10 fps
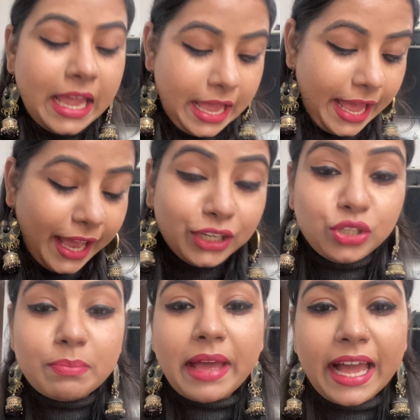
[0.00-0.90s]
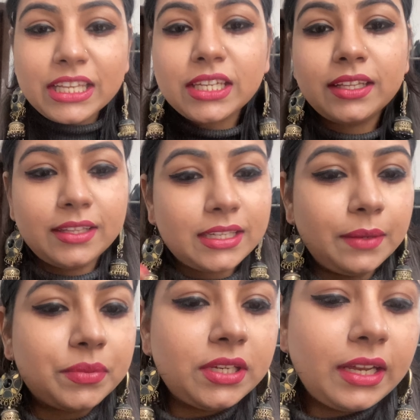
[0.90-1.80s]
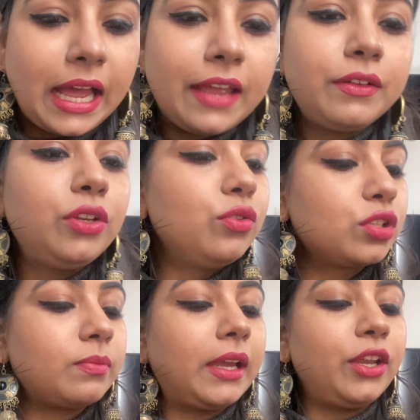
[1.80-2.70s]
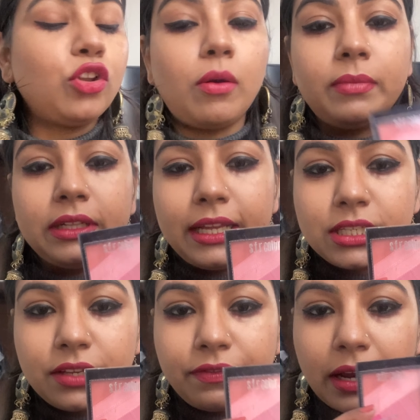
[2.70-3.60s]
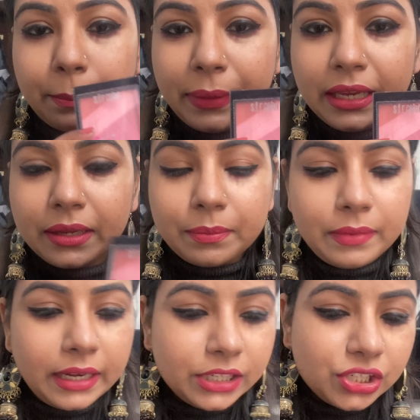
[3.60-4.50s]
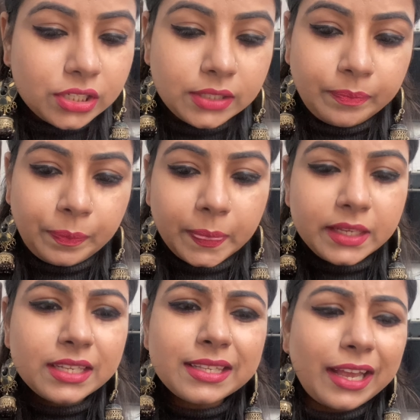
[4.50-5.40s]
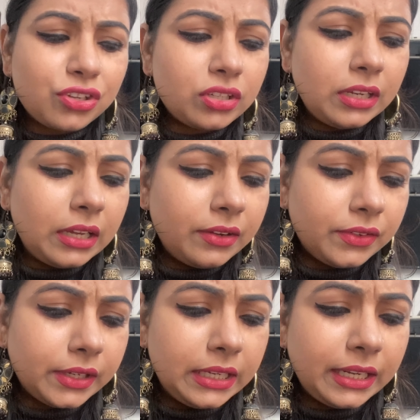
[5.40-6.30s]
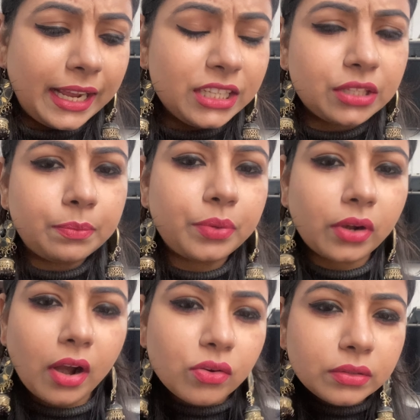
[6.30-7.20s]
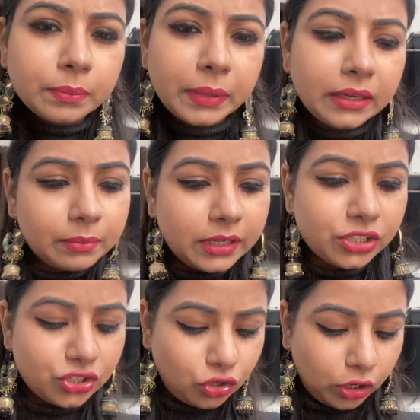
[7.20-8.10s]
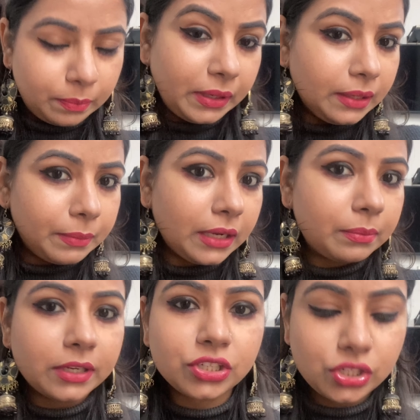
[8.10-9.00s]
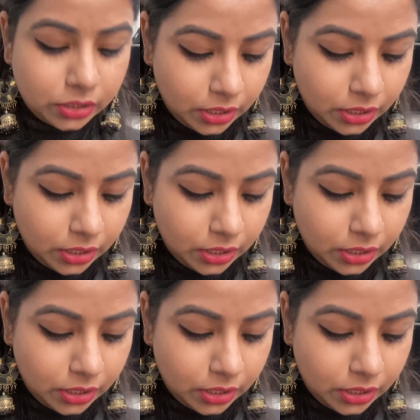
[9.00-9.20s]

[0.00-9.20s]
And to match this lipstick, I will use my normal SFR pink blush. This is actually a really nice brown pink blush, not pink blush.